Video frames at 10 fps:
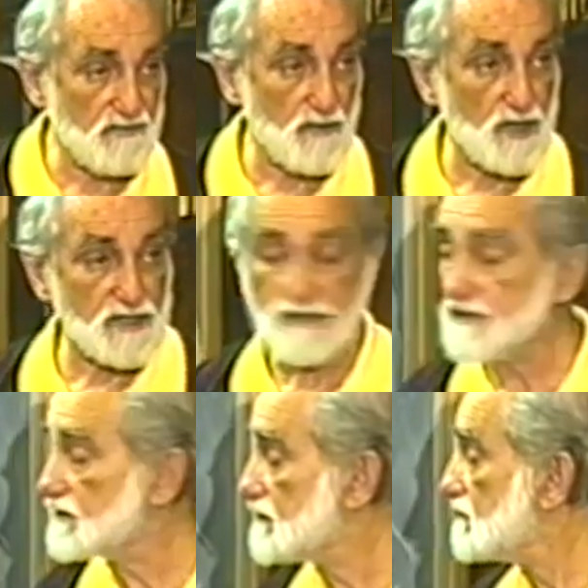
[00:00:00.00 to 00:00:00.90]

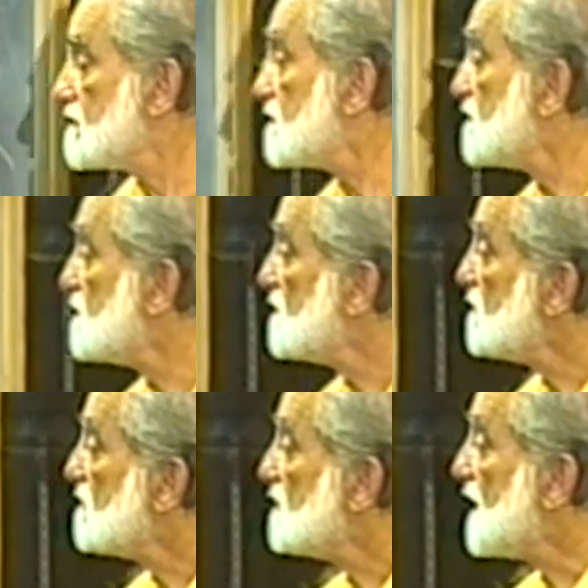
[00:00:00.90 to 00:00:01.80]
voice
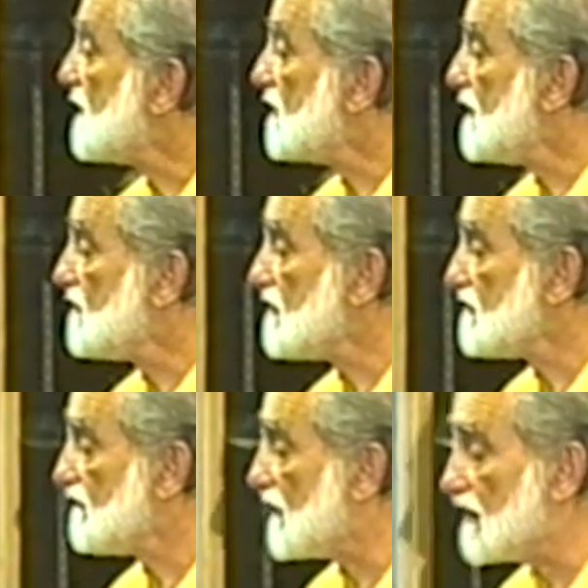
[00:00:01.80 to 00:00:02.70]
that I can
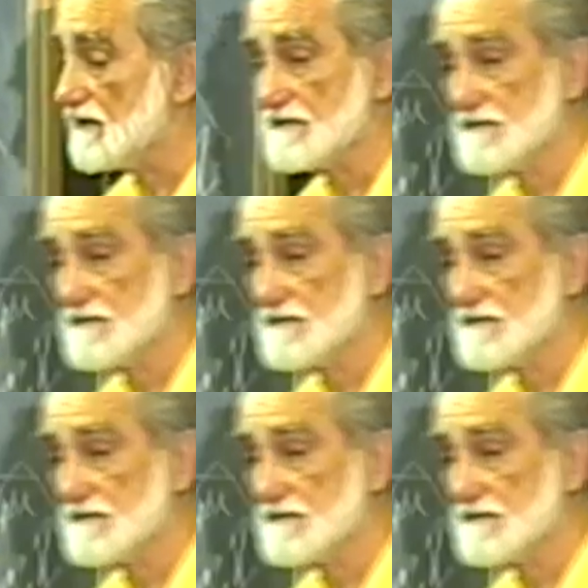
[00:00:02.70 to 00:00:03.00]
identify?